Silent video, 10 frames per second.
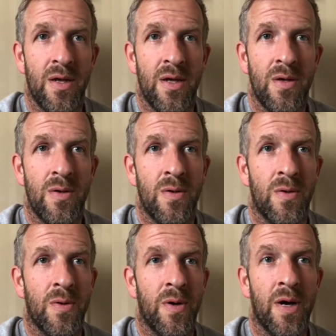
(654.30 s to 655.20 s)

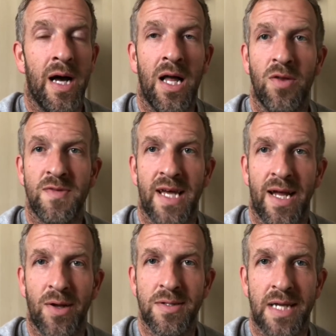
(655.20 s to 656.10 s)
Oh, I love to hang
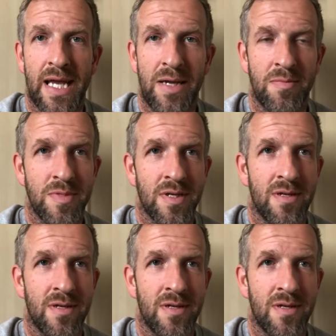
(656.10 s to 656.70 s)
on to games.